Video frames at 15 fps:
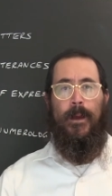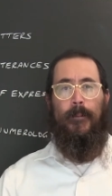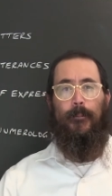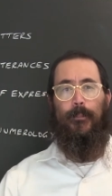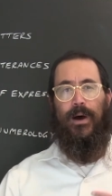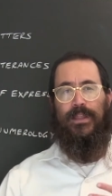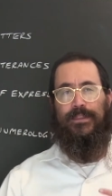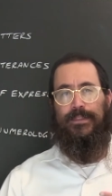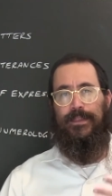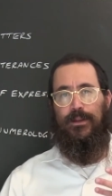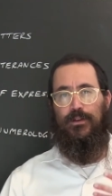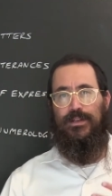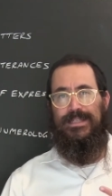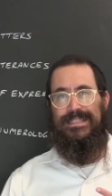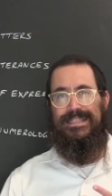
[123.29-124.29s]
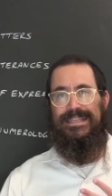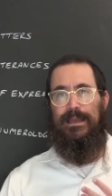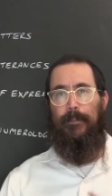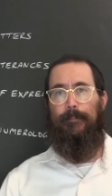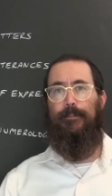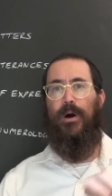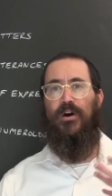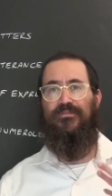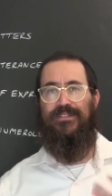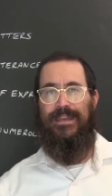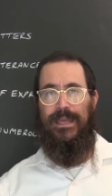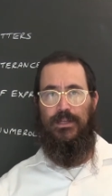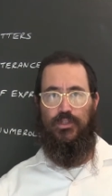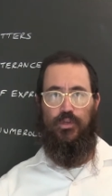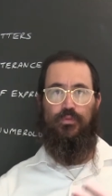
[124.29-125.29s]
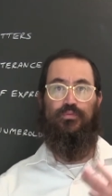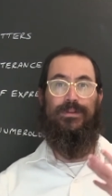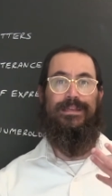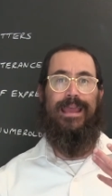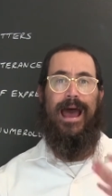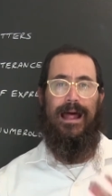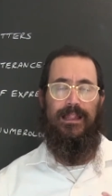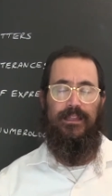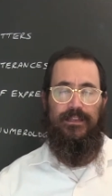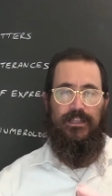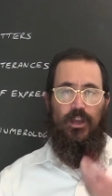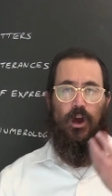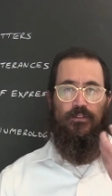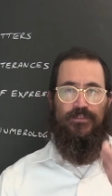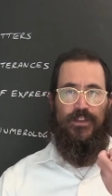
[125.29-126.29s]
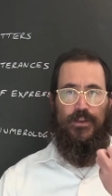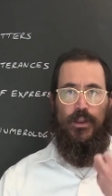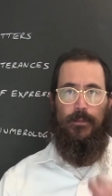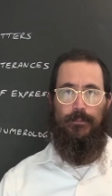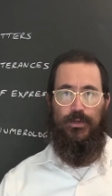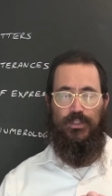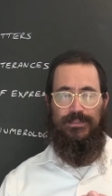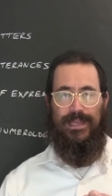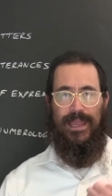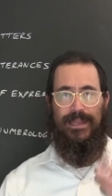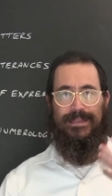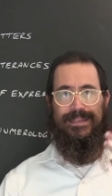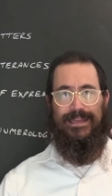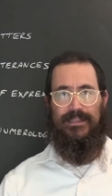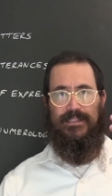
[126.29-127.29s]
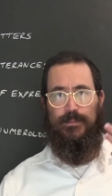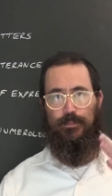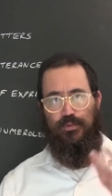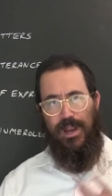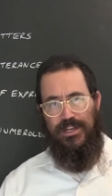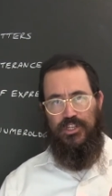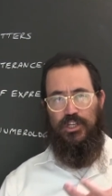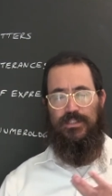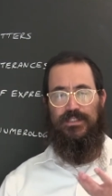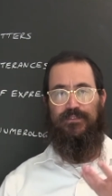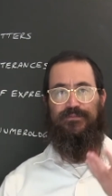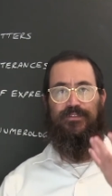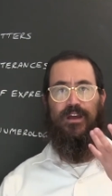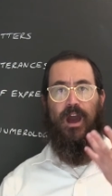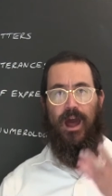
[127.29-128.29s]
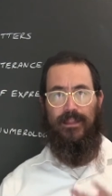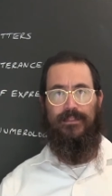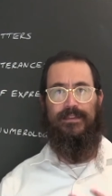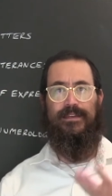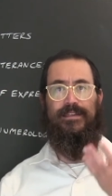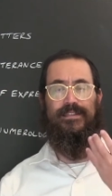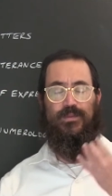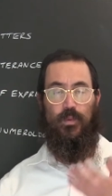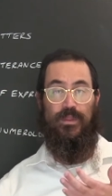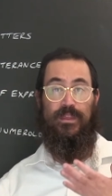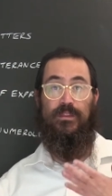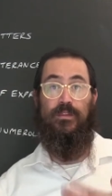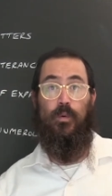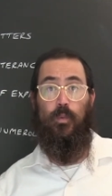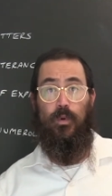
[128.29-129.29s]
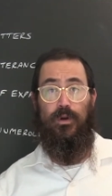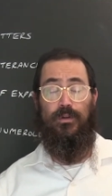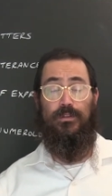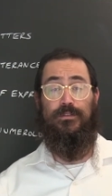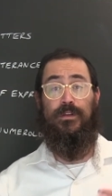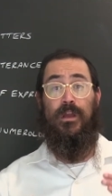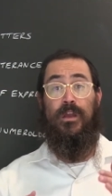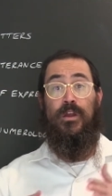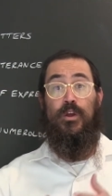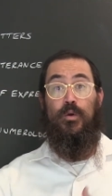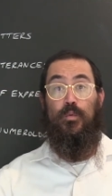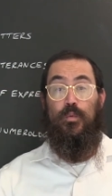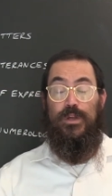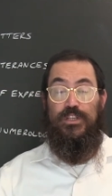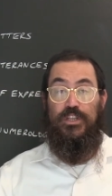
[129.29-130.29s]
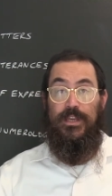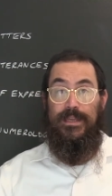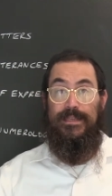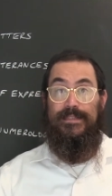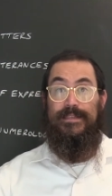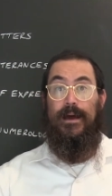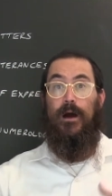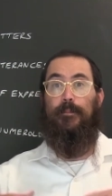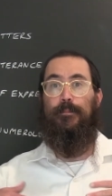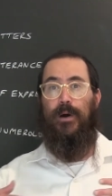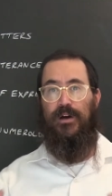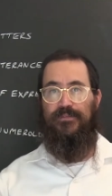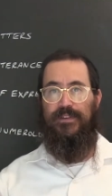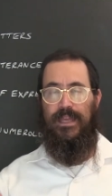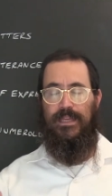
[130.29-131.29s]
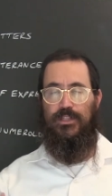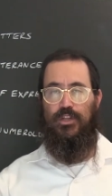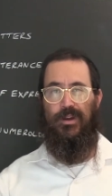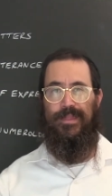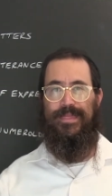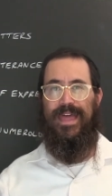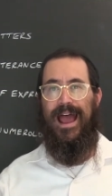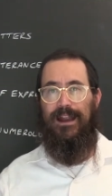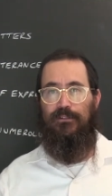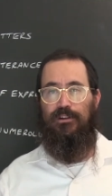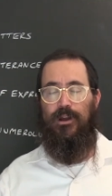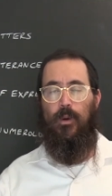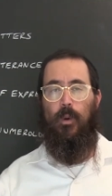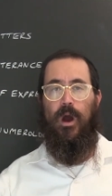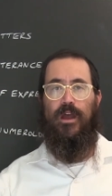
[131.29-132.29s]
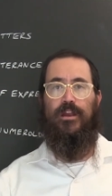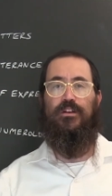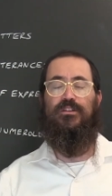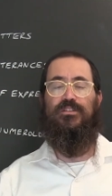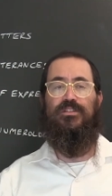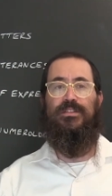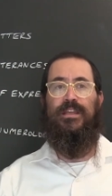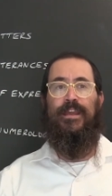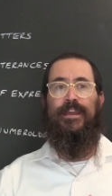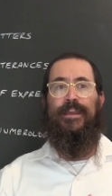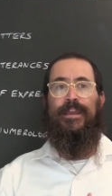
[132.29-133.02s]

but there is the above nature reality of the number 10, the expressions of godliness within the world, which is above nature. And that requires